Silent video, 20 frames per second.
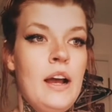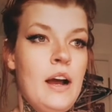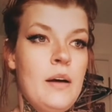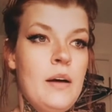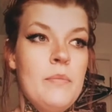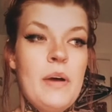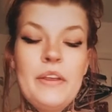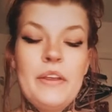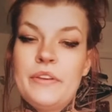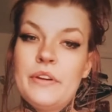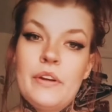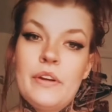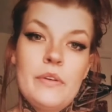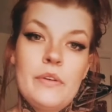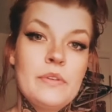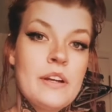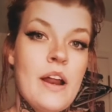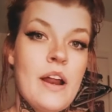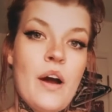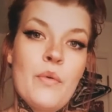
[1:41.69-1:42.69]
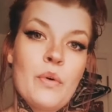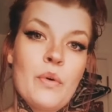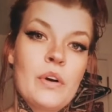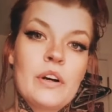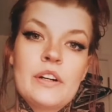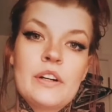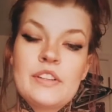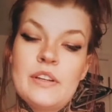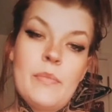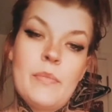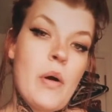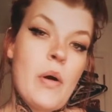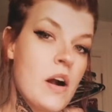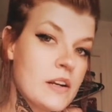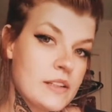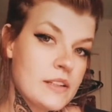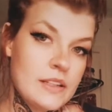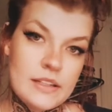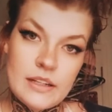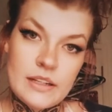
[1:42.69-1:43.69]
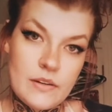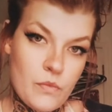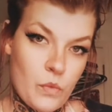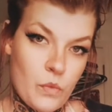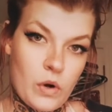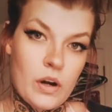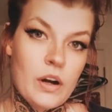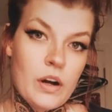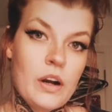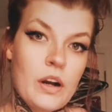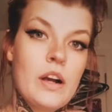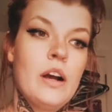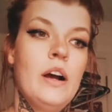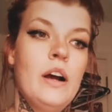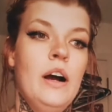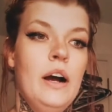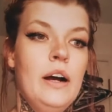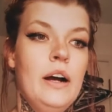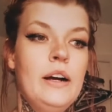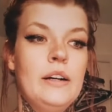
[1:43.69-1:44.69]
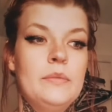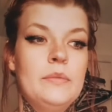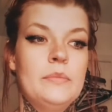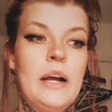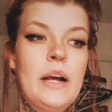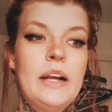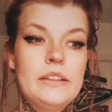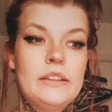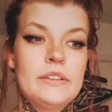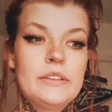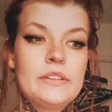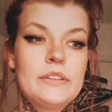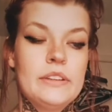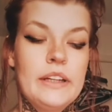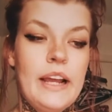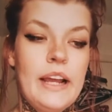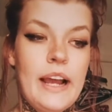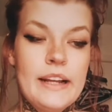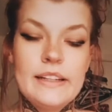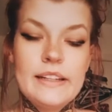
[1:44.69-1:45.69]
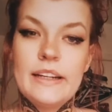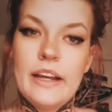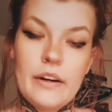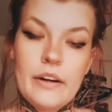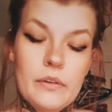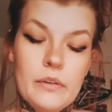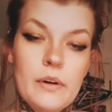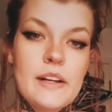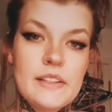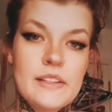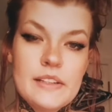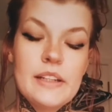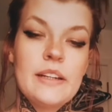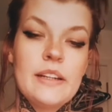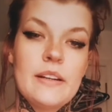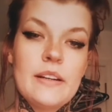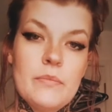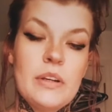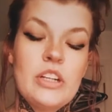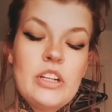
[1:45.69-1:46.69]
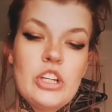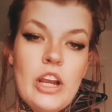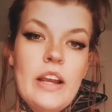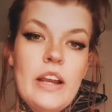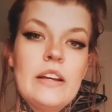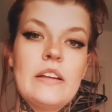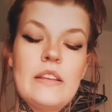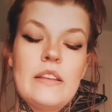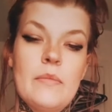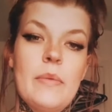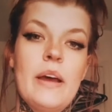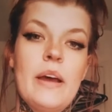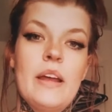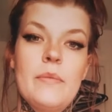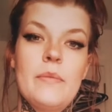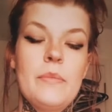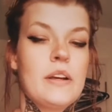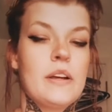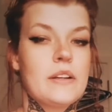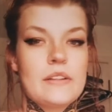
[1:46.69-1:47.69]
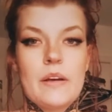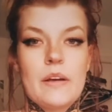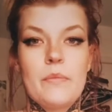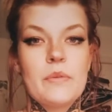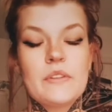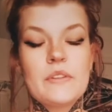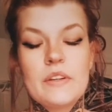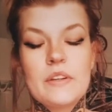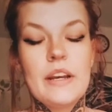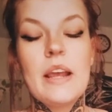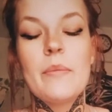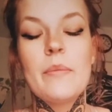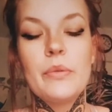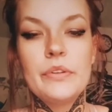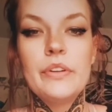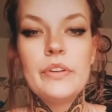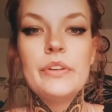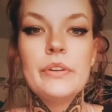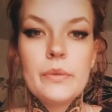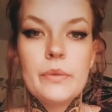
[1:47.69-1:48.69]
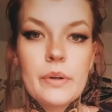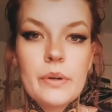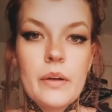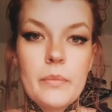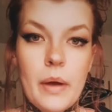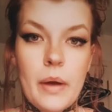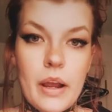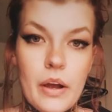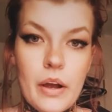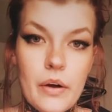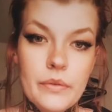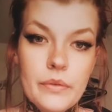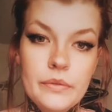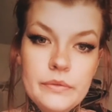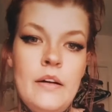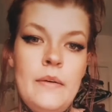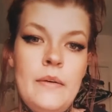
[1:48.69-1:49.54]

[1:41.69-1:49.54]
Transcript: Uh, methadone did not work, Suboxone didn't work. Um, I literally had to get arrested and be chained to the bed because I was unable to do it on my own.